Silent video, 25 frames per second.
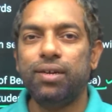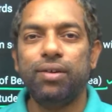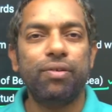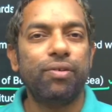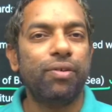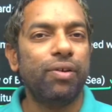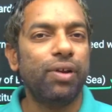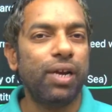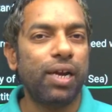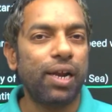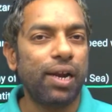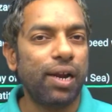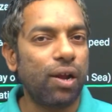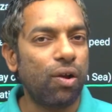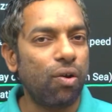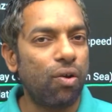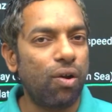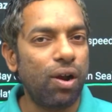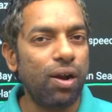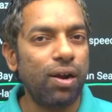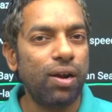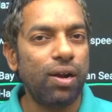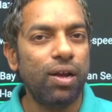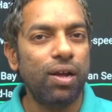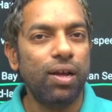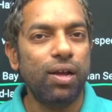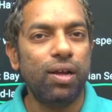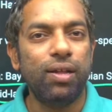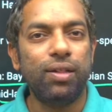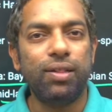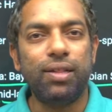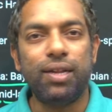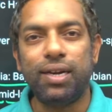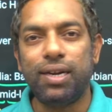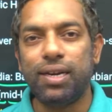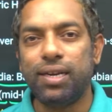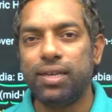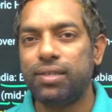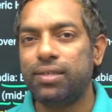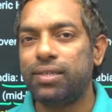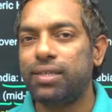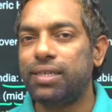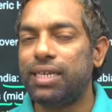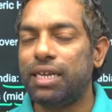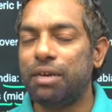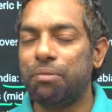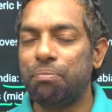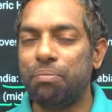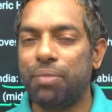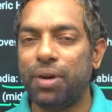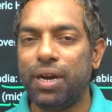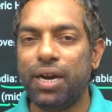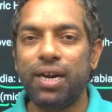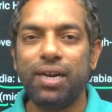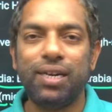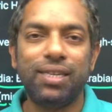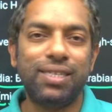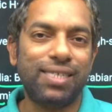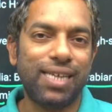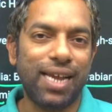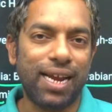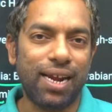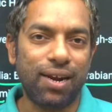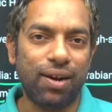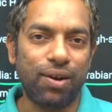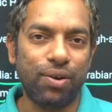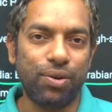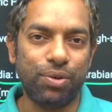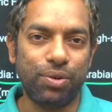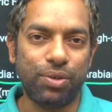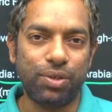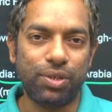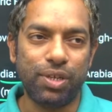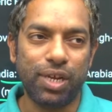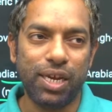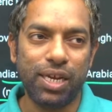we can call that is temperate cyclones.